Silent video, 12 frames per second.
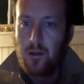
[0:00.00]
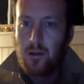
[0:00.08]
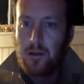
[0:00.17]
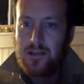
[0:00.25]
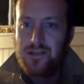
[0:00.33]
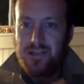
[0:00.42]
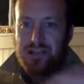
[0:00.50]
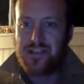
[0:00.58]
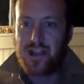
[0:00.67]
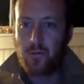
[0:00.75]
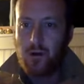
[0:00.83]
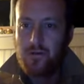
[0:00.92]
It's like
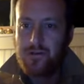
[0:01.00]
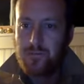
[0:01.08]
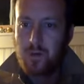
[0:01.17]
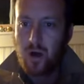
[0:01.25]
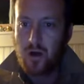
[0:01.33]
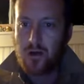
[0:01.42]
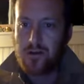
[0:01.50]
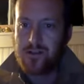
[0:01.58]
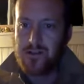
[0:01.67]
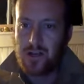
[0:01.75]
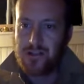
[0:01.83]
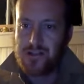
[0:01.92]
saying Rosa Parks
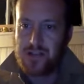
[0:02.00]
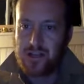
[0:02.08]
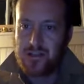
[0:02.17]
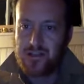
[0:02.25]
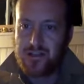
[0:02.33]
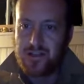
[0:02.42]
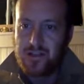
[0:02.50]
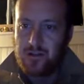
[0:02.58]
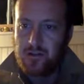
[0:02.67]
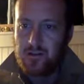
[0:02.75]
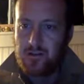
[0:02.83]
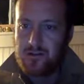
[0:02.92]
stayed
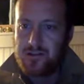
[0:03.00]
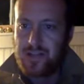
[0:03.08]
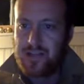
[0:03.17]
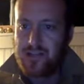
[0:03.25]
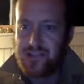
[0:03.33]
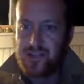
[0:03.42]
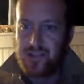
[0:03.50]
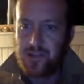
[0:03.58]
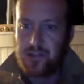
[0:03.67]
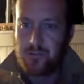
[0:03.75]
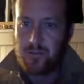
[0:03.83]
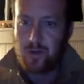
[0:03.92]
seated
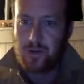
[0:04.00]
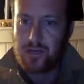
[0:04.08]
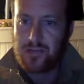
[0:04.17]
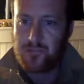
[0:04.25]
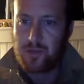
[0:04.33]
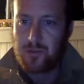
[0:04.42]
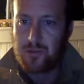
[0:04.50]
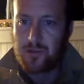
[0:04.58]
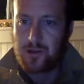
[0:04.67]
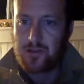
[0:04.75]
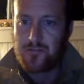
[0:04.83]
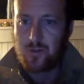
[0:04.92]
to protest public
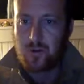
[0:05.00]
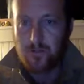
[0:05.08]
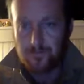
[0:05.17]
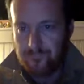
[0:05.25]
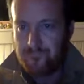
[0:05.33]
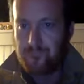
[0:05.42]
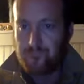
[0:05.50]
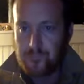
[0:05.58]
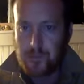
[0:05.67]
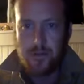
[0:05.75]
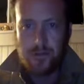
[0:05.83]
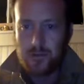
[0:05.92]
transport.
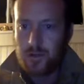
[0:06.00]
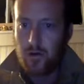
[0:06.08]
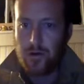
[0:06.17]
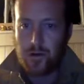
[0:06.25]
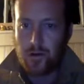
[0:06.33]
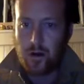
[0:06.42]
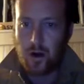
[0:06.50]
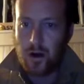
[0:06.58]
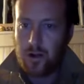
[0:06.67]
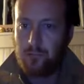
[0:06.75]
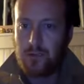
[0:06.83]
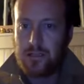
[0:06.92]
Joey, you're on
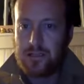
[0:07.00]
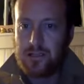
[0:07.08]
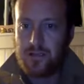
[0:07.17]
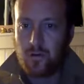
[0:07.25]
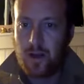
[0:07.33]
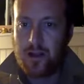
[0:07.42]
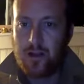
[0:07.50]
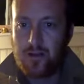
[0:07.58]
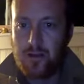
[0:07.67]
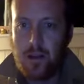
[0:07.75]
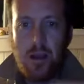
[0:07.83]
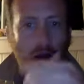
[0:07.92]
it. Please write.
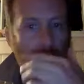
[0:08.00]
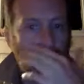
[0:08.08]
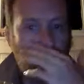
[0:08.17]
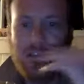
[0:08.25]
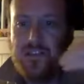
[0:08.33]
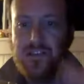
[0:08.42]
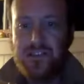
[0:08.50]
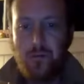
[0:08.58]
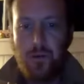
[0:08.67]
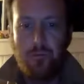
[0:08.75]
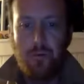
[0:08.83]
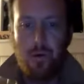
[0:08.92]
Please,
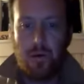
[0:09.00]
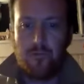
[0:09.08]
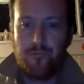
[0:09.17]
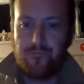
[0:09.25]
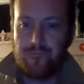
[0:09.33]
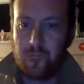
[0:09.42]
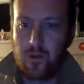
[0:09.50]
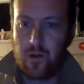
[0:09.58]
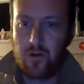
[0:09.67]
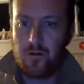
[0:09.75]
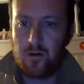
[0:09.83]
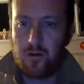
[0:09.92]
someone put,
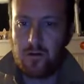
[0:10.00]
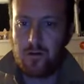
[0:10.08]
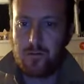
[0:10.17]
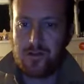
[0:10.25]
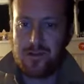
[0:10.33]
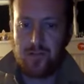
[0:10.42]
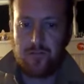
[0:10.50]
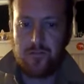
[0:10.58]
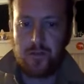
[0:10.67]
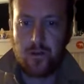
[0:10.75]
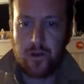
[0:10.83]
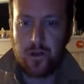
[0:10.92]
I'll do it myself.
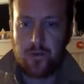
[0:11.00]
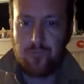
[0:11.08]
Joey.